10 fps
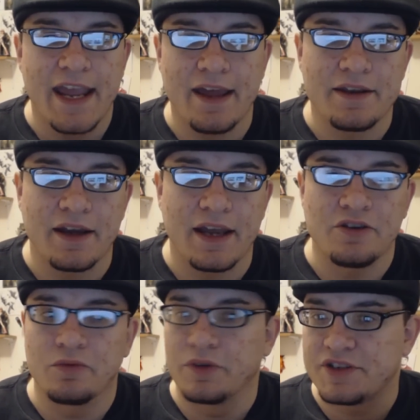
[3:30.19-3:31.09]
and uh,
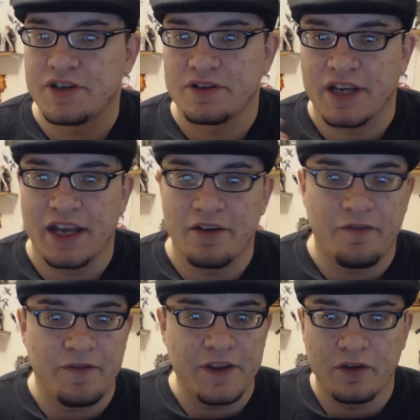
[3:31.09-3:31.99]
and you really start to kind of
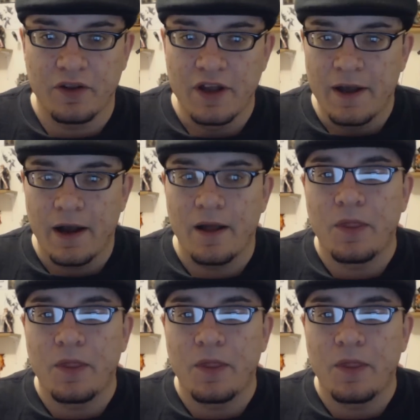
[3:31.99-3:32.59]
feel uh,